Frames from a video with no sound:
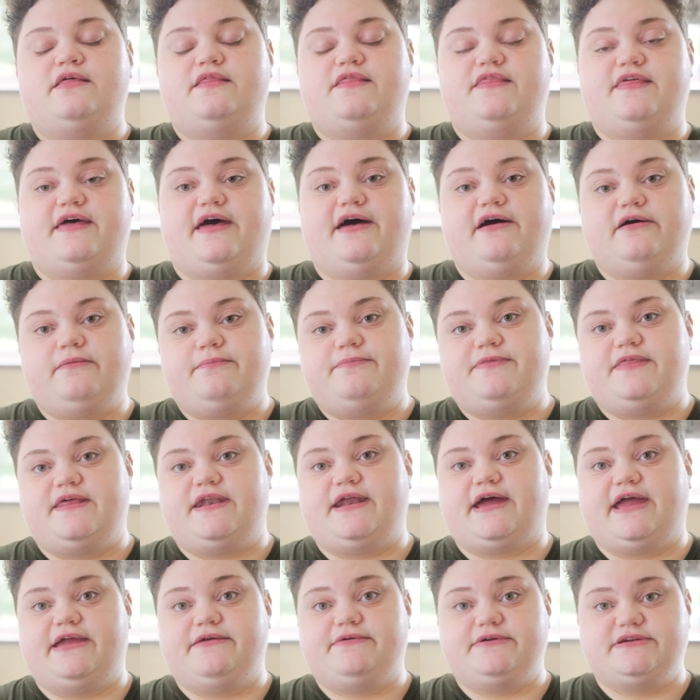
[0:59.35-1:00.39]
The help that
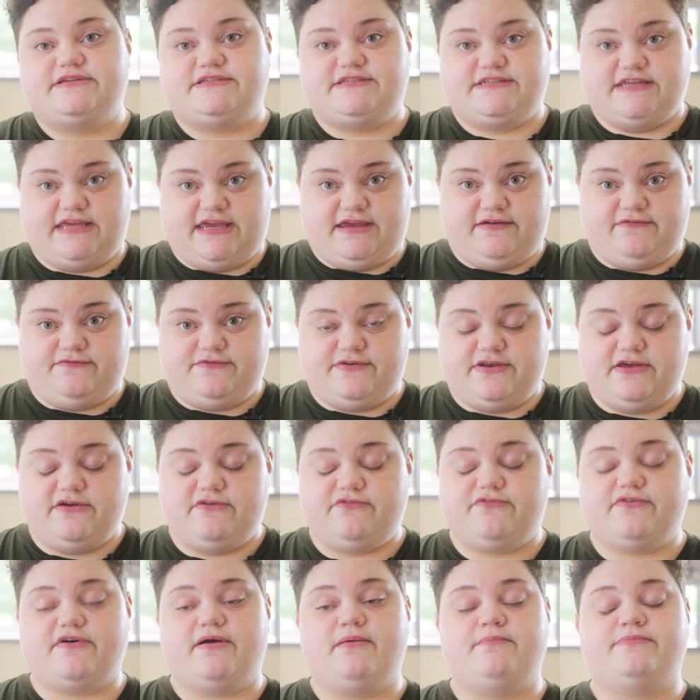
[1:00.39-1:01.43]
I received
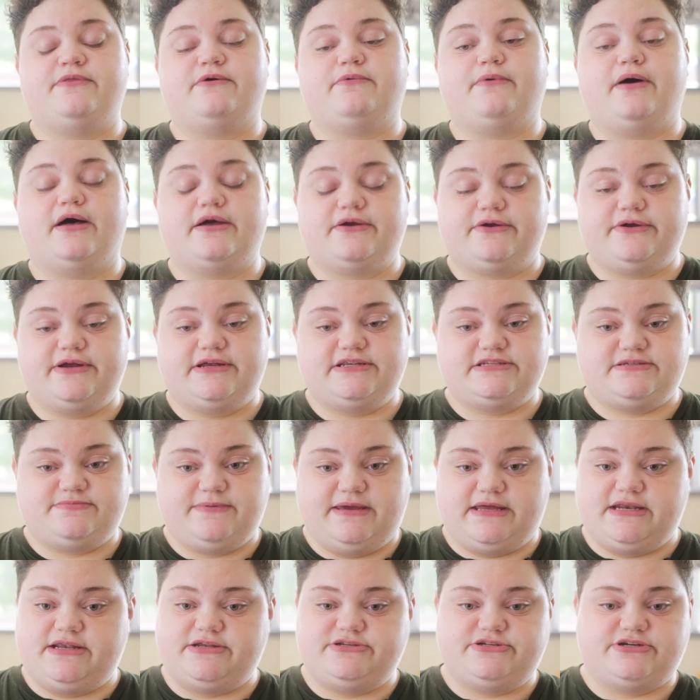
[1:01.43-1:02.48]
from the Walgreens
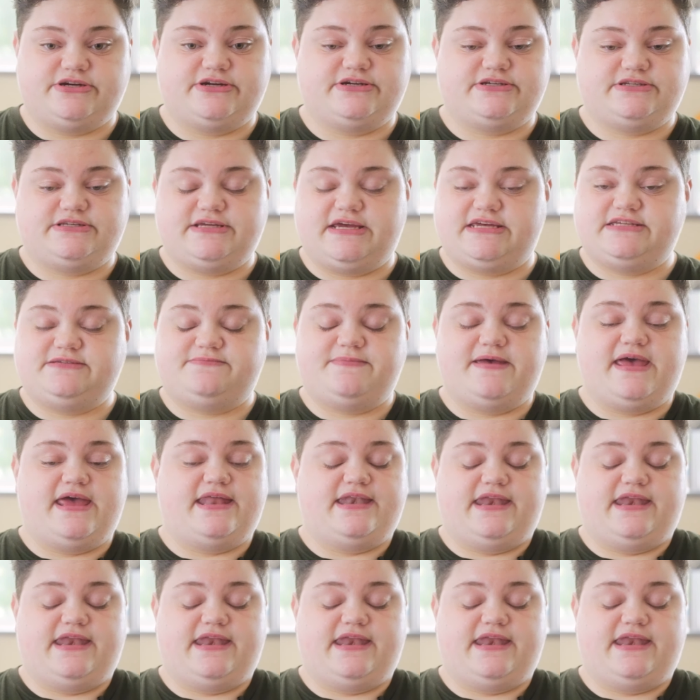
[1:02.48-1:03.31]
managers has been